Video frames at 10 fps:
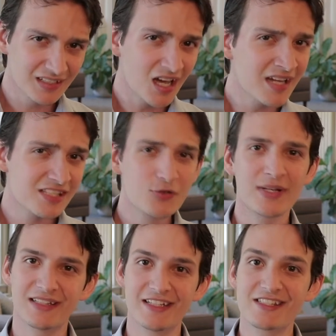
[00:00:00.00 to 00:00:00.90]

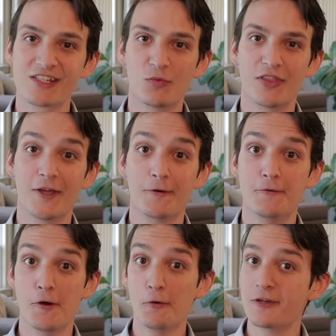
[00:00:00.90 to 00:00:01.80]
Consequently, someone there
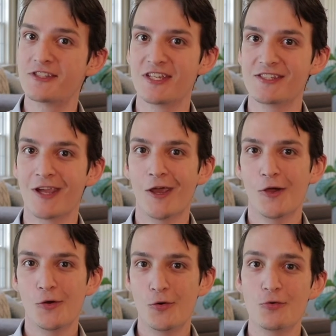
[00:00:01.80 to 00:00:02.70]
notices
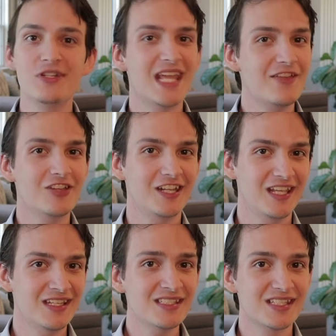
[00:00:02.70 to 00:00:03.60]
who David
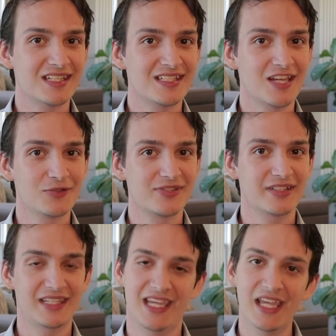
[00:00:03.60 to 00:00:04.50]
is and tells
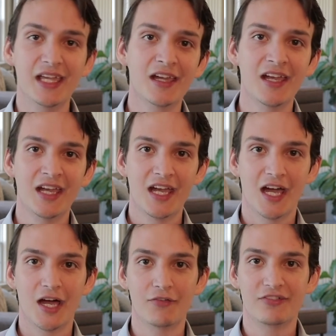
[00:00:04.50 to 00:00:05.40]
the king
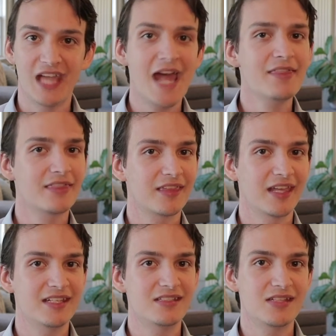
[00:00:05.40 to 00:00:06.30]
of Gath,
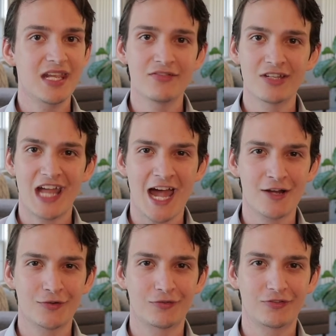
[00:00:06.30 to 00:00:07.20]
and David,
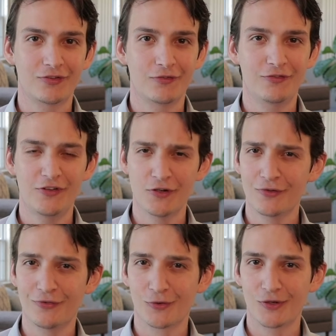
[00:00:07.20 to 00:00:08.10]
out of
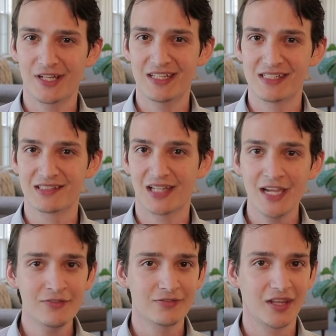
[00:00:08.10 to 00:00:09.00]
fear for his
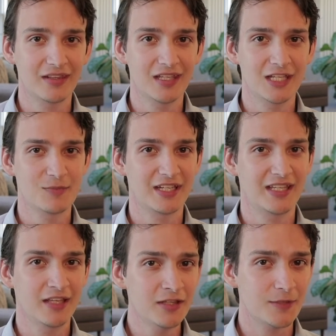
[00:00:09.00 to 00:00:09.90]
life that the king might
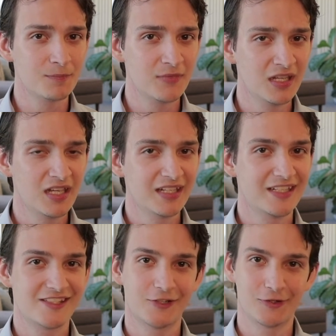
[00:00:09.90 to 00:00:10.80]
kill him,
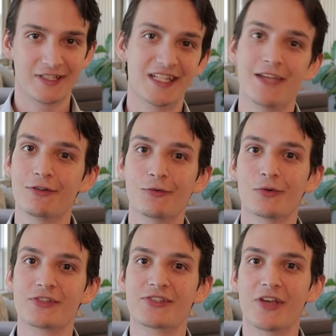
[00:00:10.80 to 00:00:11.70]
considering David
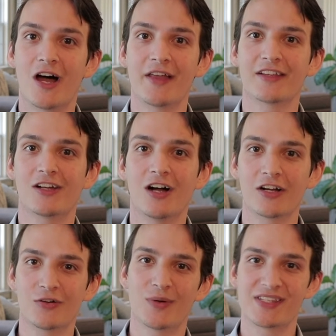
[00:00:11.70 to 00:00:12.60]
was on the
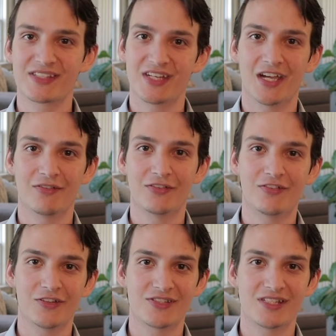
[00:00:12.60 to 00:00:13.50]
conquest of the
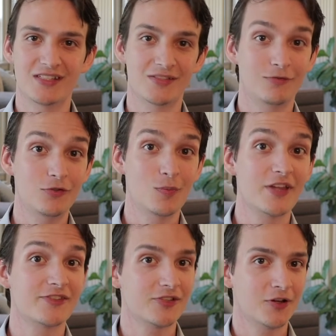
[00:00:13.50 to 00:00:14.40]
Philistines a few
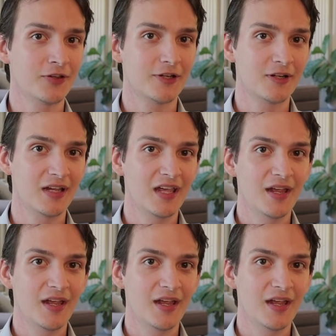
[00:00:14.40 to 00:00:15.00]
months earlier,